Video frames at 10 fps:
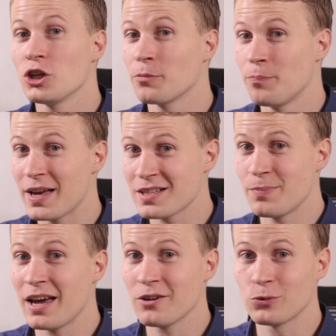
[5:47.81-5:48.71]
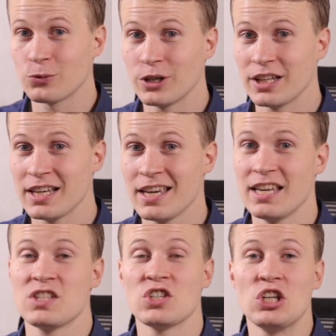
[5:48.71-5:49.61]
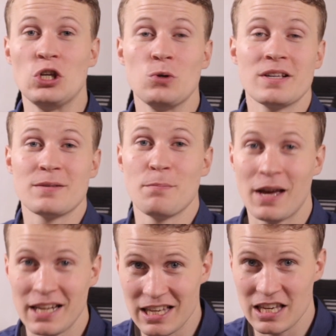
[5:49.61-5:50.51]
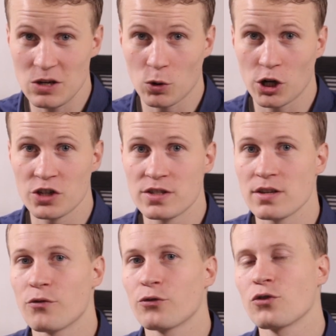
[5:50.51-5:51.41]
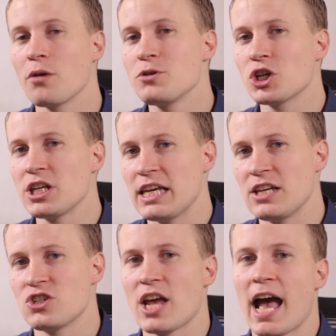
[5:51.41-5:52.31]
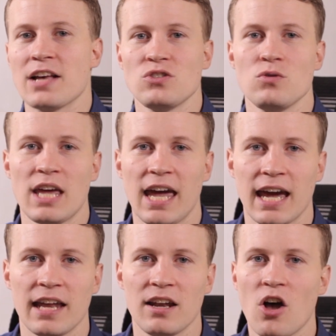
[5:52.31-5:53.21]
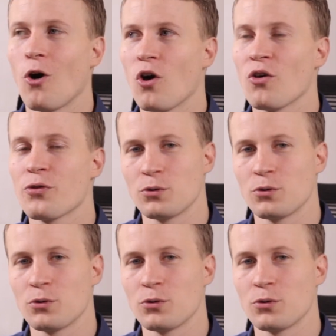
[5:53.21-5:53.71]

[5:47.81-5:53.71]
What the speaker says: your best bet really is to use as many keywords from your niche as you can all